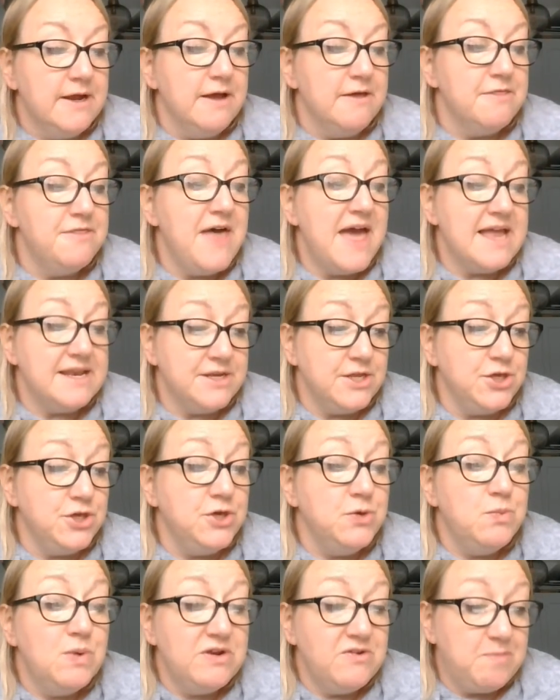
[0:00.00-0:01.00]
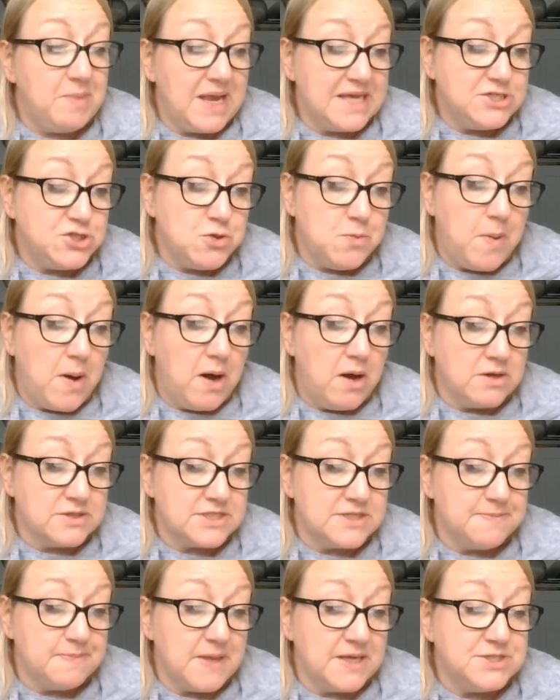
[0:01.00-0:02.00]
Then you will have played your part
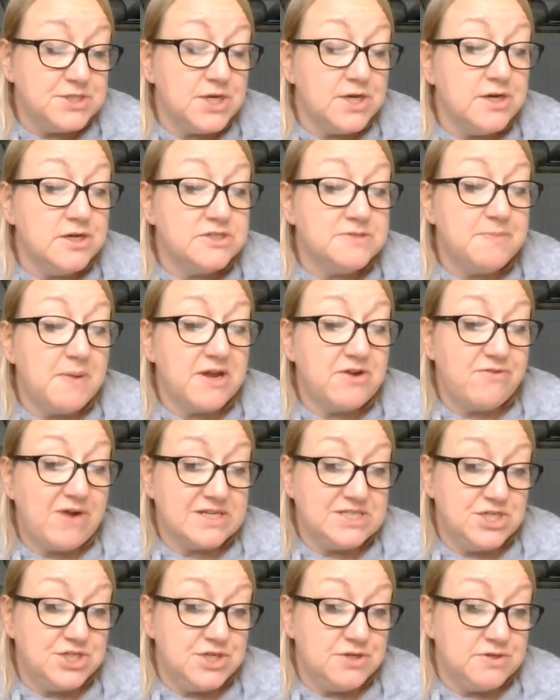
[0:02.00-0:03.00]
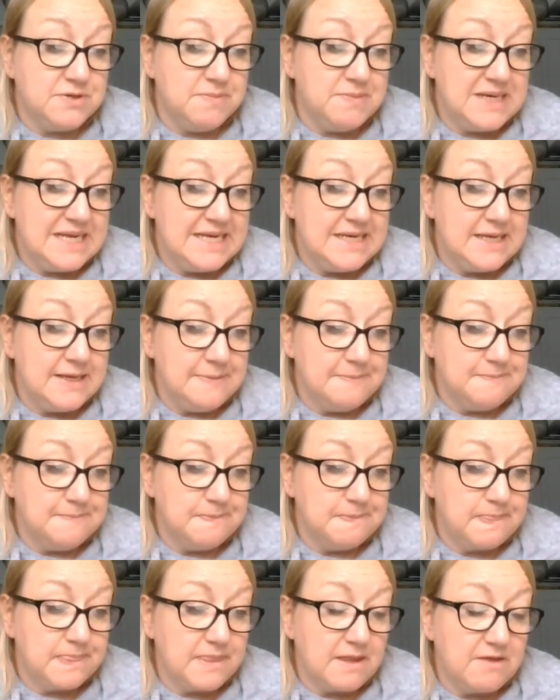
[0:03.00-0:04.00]
and earned my gratitude completely.
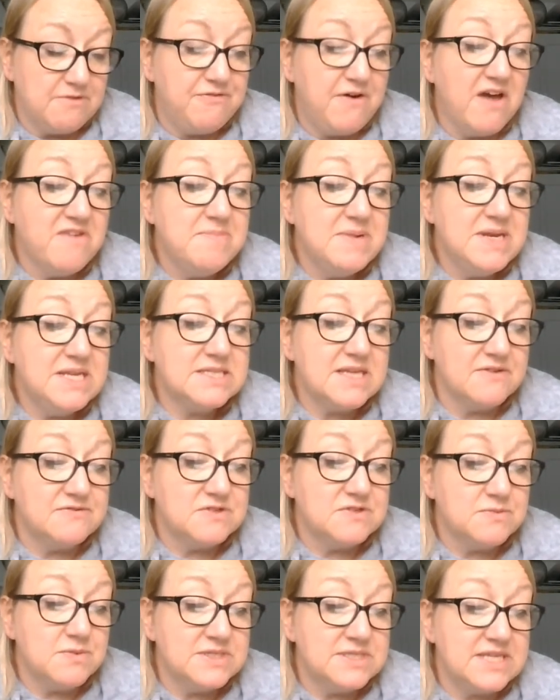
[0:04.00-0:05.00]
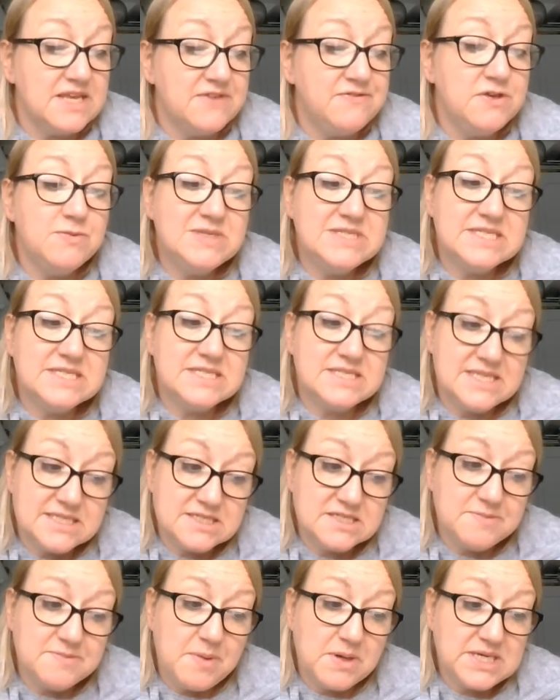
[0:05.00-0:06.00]
5 minutes afterwards, if you
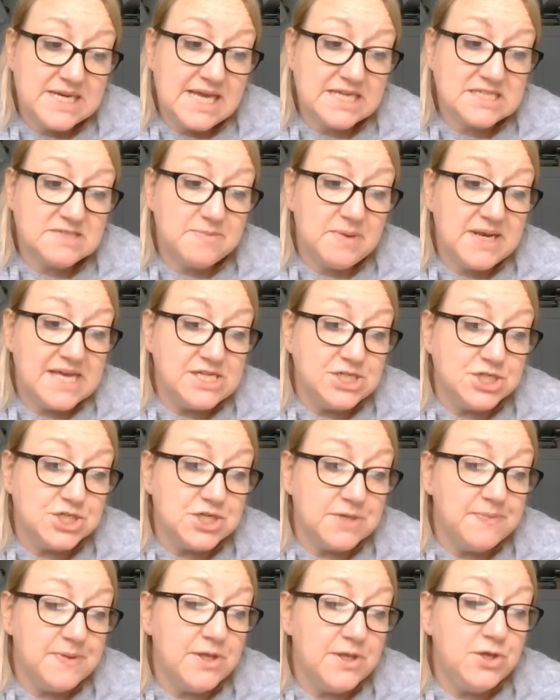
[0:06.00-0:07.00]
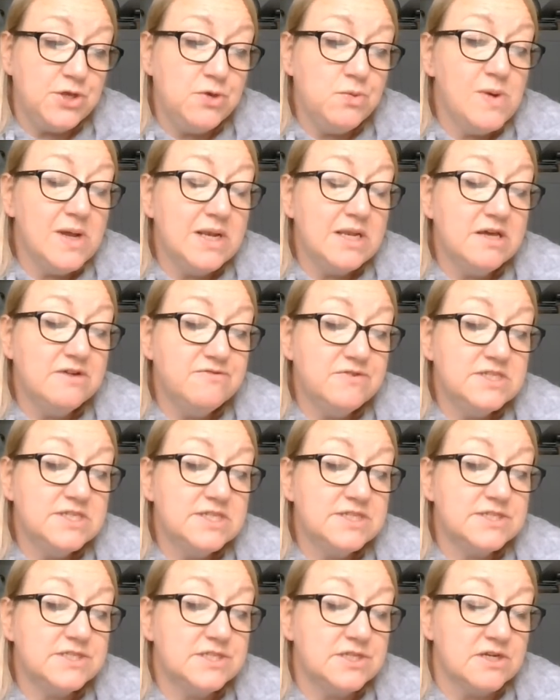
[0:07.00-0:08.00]
insist upon an explanation, you will have
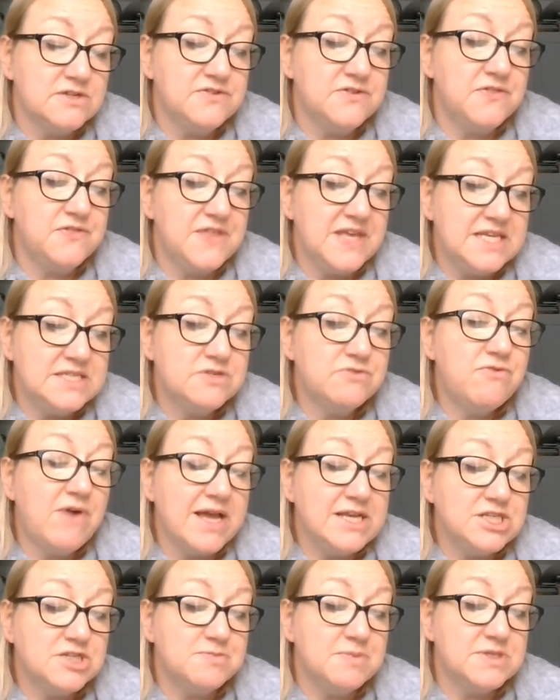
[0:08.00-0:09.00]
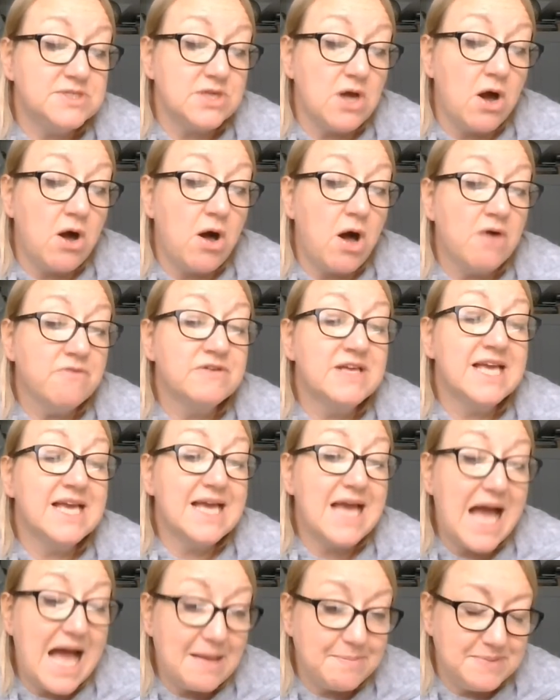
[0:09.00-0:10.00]
understood that these arrangements are of
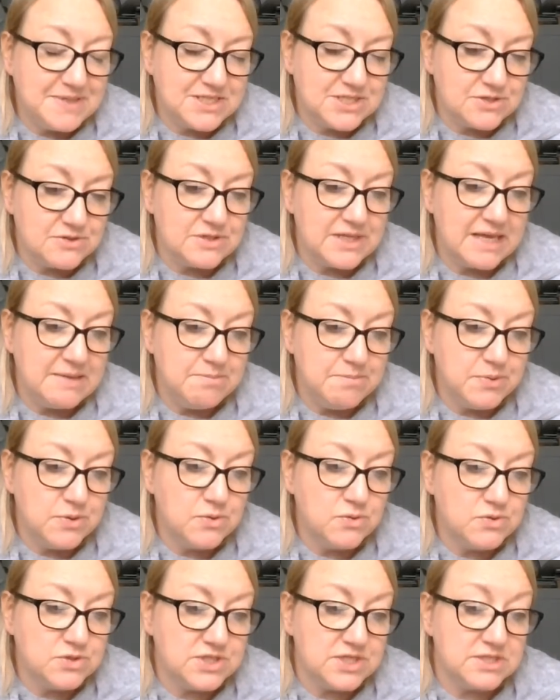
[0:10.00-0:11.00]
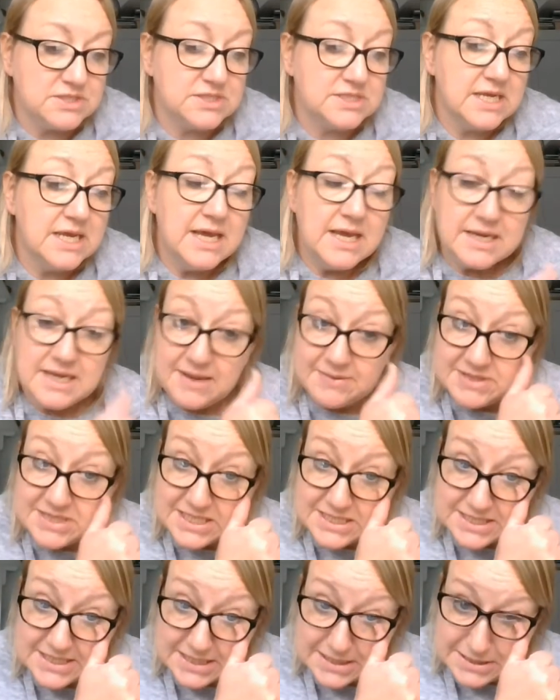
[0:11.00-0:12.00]
capital importance. Now, in
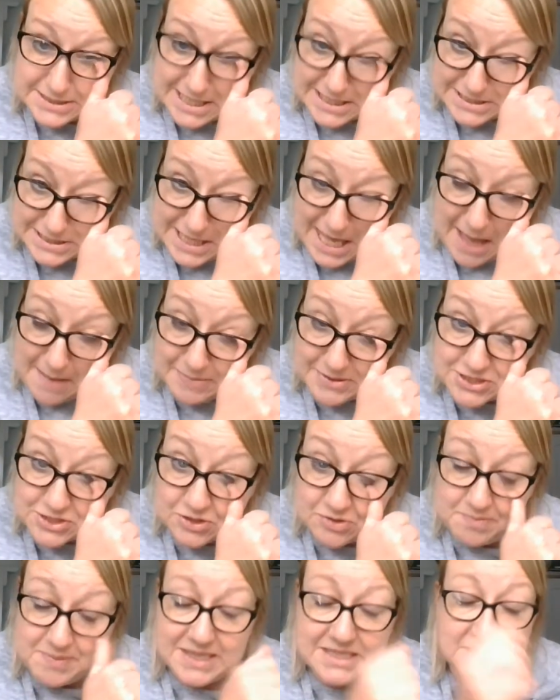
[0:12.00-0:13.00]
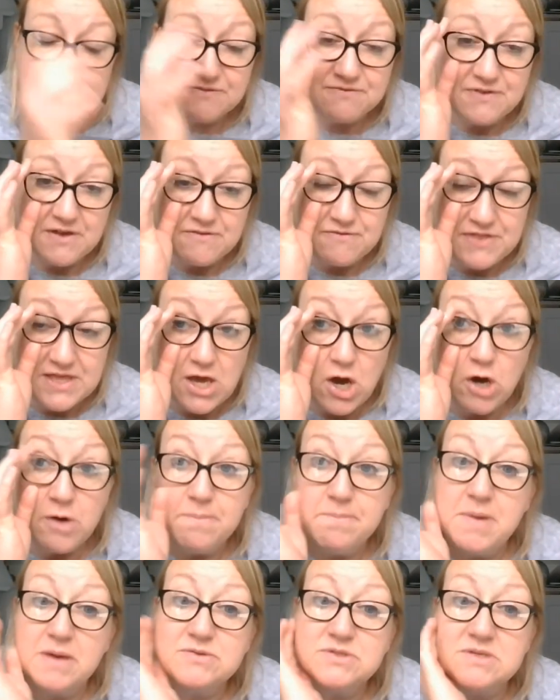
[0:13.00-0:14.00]
this sense, capital means of the
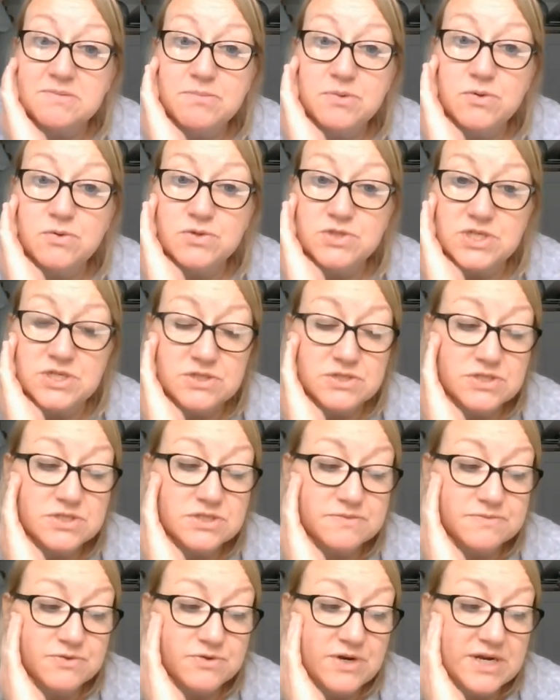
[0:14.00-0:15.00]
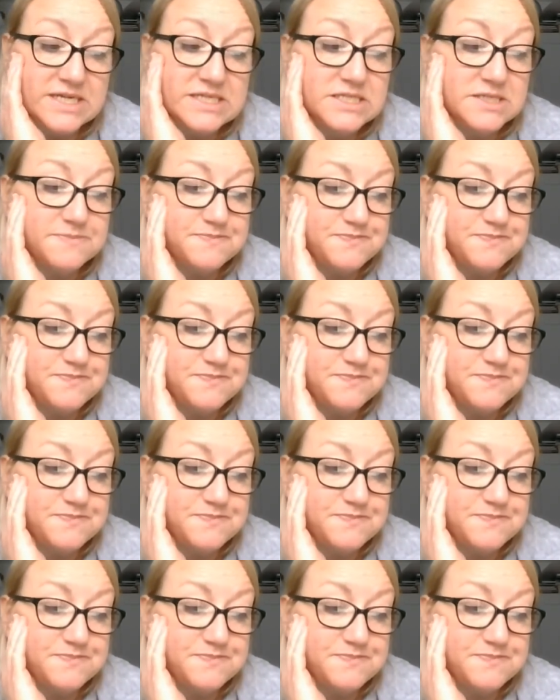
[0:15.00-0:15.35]
utmost importance, right?